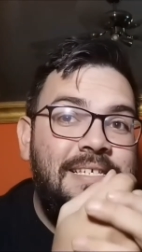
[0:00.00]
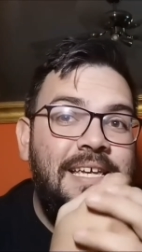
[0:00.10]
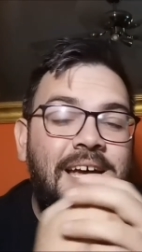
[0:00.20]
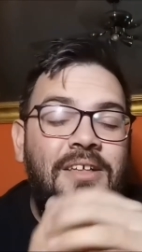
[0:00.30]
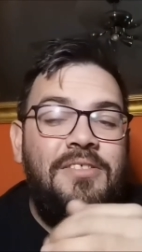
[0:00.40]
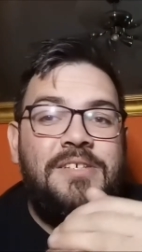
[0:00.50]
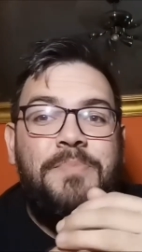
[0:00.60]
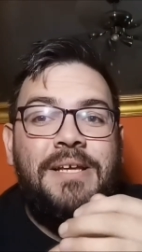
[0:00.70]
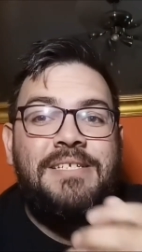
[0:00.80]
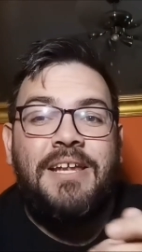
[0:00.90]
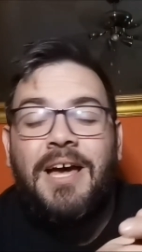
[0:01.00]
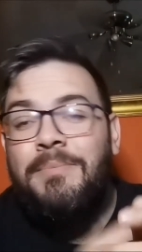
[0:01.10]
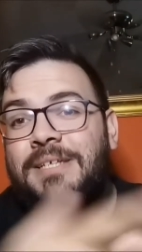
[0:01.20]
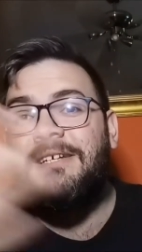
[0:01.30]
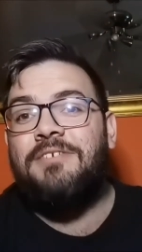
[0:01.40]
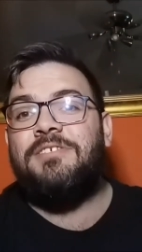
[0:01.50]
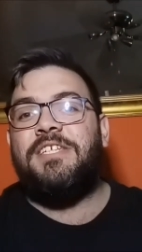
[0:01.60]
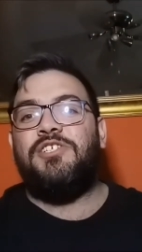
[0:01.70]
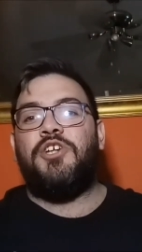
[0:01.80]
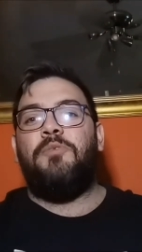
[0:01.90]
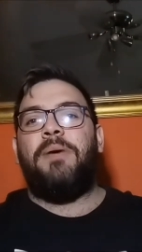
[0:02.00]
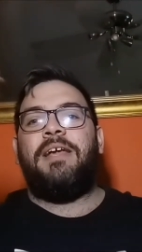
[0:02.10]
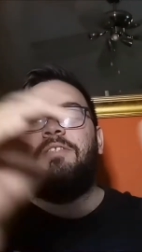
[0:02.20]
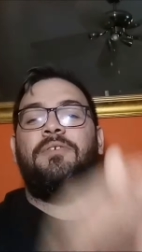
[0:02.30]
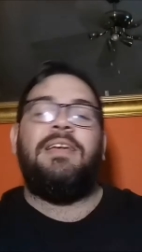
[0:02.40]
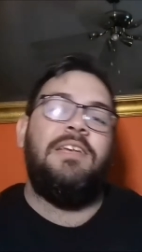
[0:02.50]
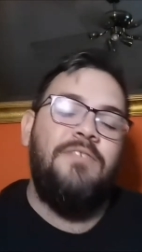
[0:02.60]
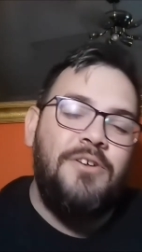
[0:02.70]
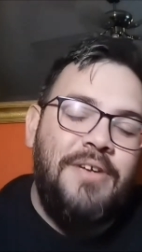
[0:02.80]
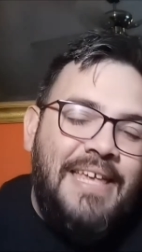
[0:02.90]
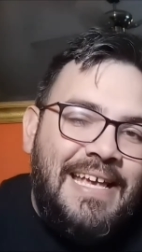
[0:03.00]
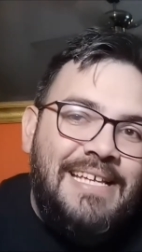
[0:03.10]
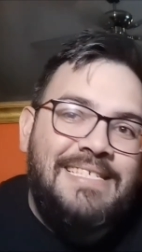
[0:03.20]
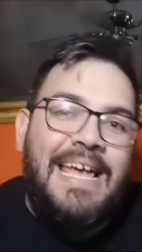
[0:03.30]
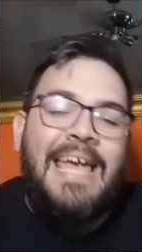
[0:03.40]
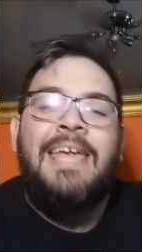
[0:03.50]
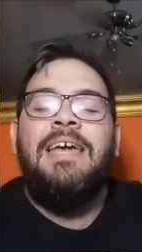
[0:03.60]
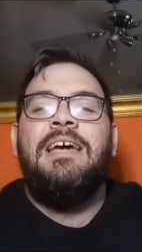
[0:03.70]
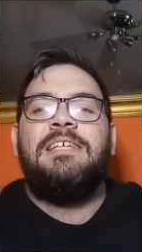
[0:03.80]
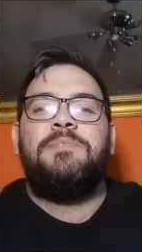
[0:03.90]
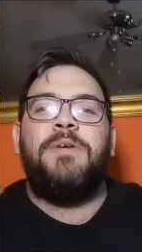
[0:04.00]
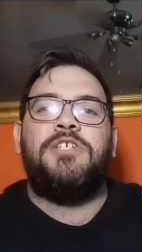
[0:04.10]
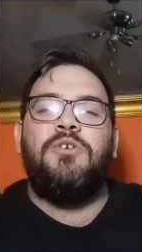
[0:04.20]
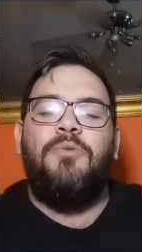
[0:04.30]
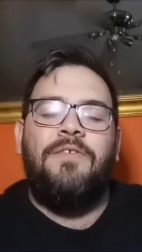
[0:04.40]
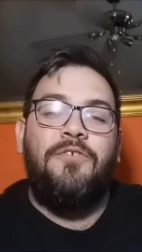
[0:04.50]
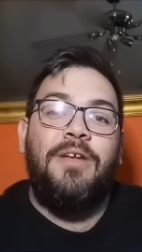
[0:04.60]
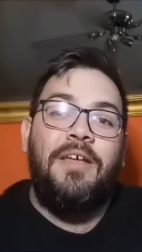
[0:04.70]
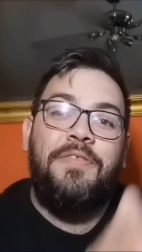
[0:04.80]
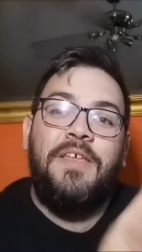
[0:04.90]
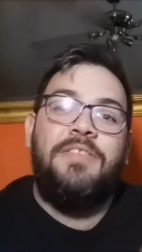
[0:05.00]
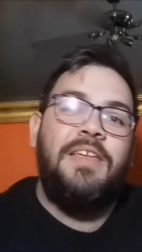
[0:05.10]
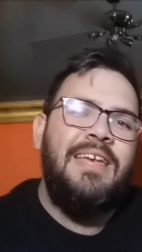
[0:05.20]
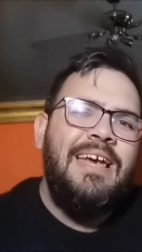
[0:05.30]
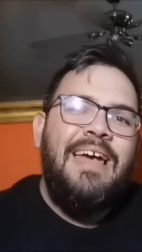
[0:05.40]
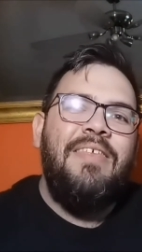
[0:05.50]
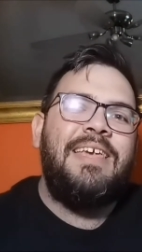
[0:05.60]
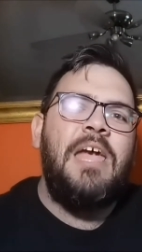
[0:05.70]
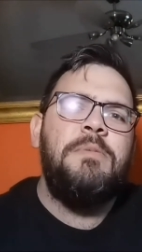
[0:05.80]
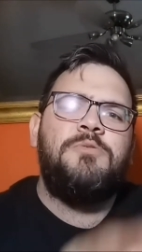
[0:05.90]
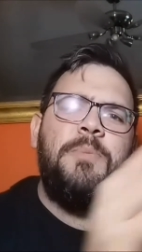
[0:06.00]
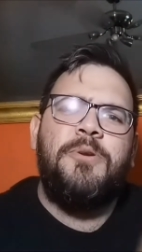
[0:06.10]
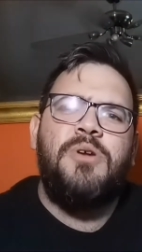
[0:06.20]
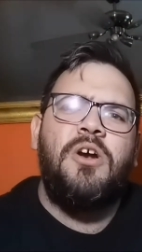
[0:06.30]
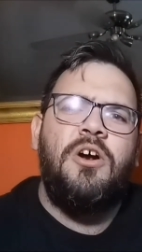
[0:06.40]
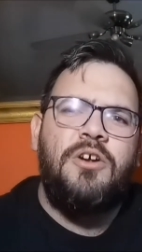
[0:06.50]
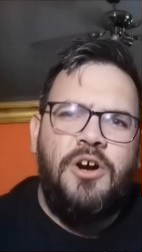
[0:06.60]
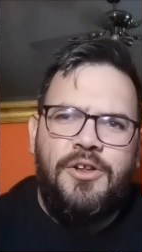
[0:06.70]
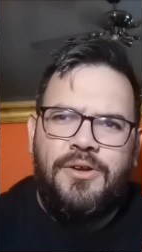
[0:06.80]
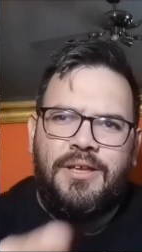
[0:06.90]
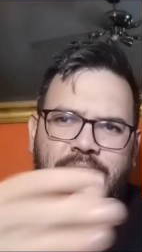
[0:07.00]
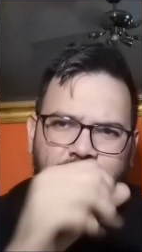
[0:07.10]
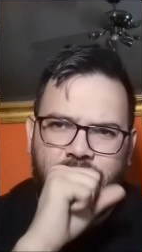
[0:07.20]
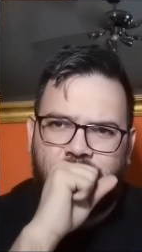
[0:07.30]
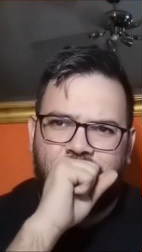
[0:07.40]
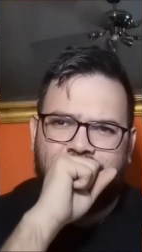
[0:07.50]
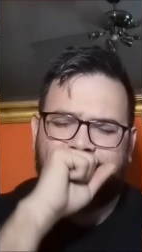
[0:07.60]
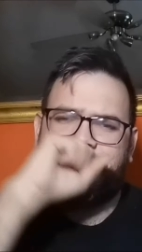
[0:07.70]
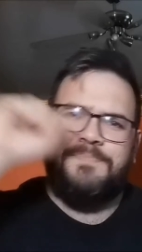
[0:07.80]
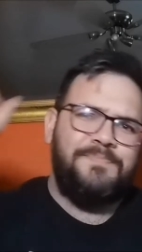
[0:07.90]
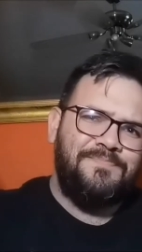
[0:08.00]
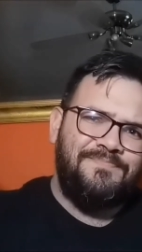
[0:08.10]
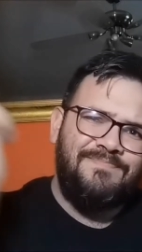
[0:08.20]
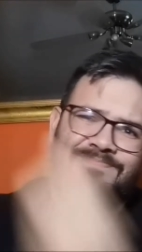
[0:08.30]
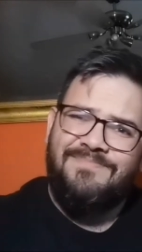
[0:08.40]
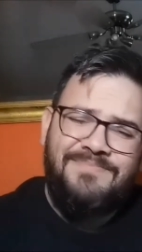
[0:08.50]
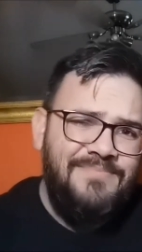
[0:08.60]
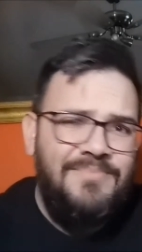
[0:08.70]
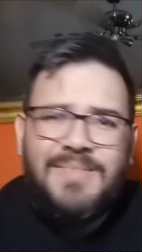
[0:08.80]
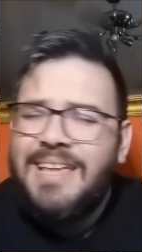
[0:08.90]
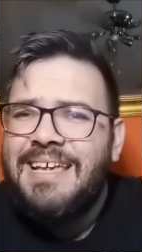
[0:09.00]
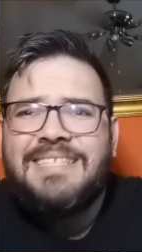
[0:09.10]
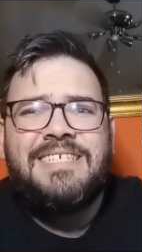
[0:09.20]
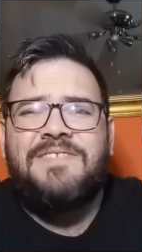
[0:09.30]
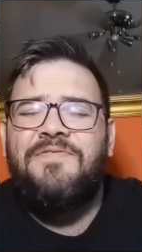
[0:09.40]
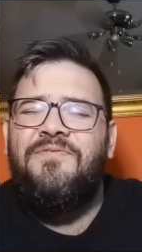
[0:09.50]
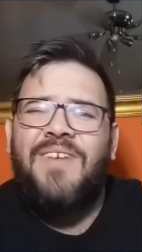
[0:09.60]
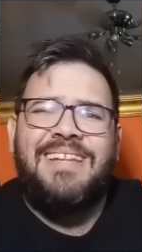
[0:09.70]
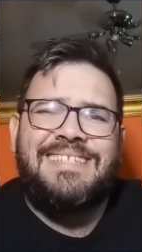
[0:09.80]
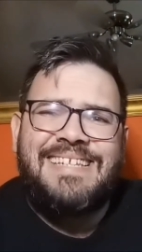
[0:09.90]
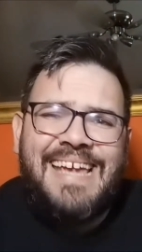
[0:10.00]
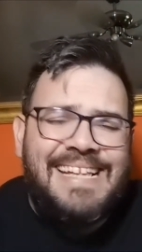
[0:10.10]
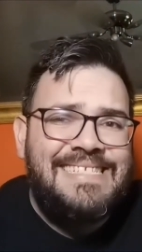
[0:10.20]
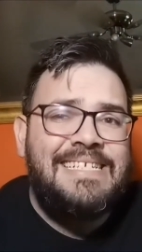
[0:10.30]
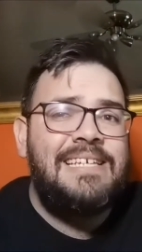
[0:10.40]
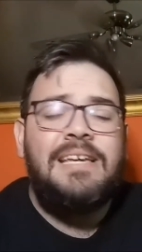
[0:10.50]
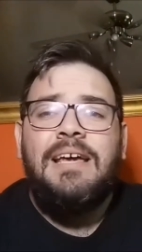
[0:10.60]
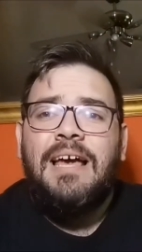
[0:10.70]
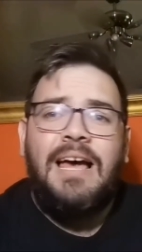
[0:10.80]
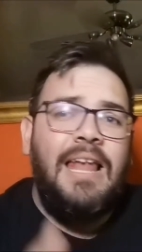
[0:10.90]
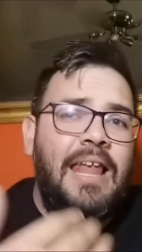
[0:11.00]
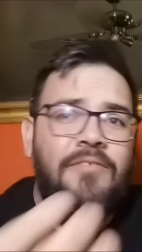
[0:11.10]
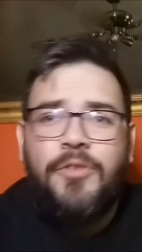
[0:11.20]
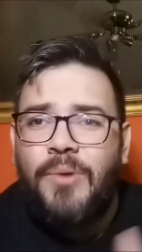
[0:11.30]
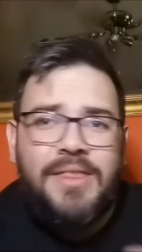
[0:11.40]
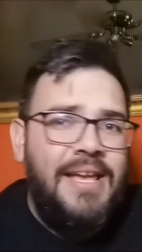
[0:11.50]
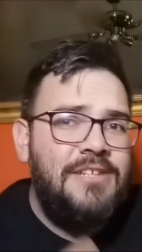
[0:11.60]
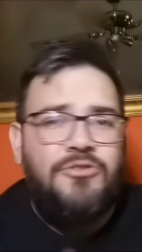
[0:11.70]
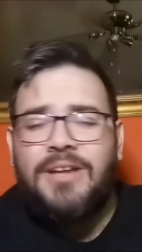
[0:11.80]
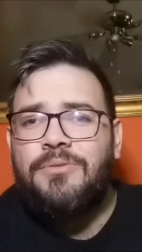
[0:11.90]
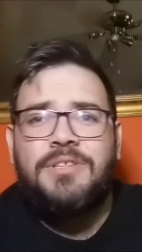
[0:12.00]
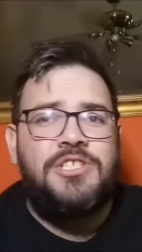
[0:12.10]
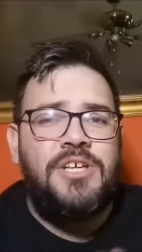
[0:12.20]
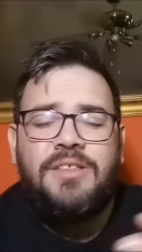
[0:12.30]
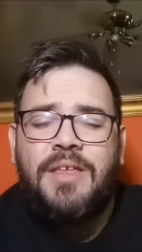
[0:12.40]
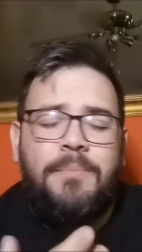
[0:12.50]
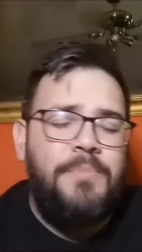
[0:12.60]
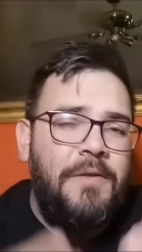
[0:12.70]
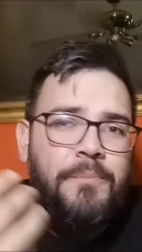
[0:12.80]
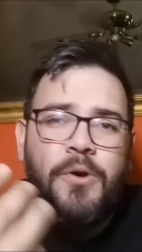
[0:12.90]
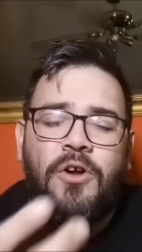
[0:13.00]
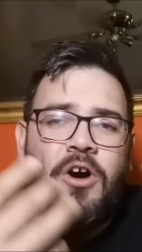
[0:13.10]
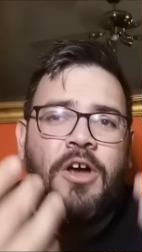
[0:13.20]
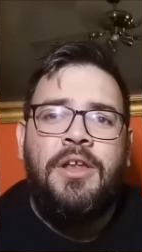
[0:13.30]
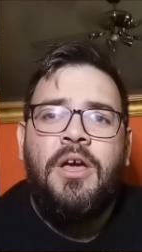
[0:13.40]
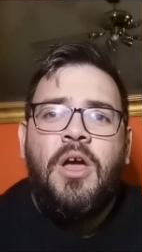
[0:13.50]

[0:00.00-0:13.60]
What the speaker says: how this plays out. I'm excited to see Joe back in the ring, even though he is a special referee. I think the chemistry between Gargano and Karrion Kross is just fantastic. I love the way they interact with each other. They put on